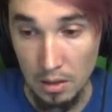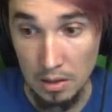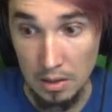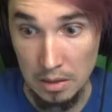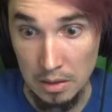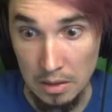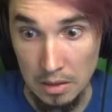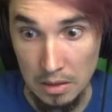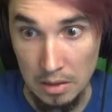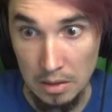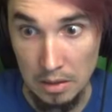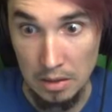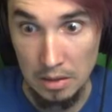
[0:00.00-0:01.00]

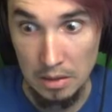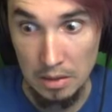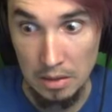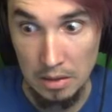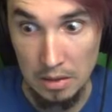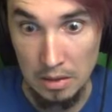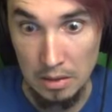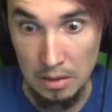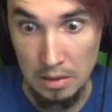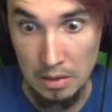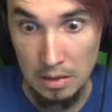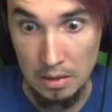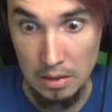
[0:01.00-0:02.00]

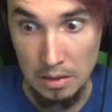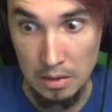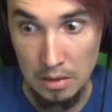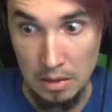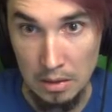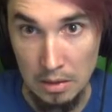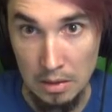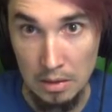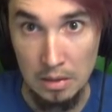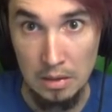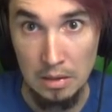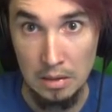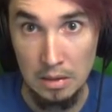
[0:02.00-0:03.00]

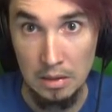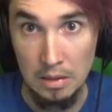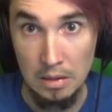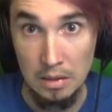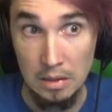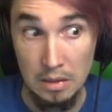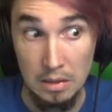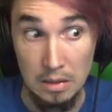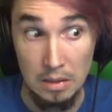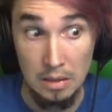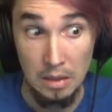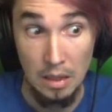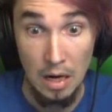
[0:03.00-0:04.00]

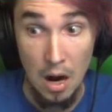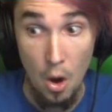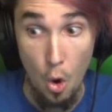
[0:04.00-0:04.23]
No one is speaking in this clip.